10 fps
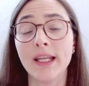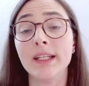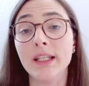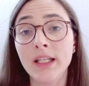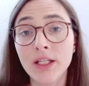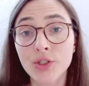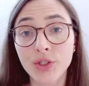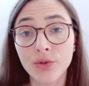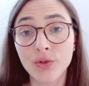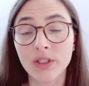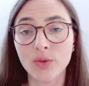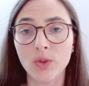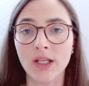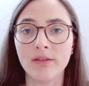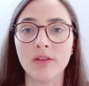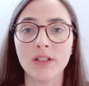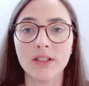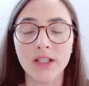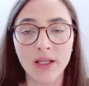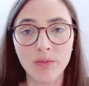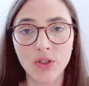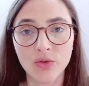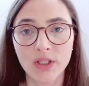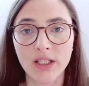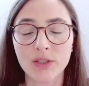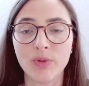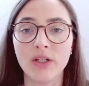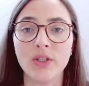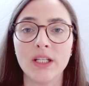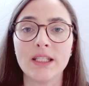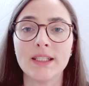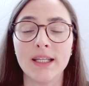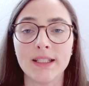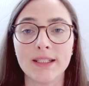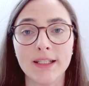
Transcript: and each user will have the same user experience as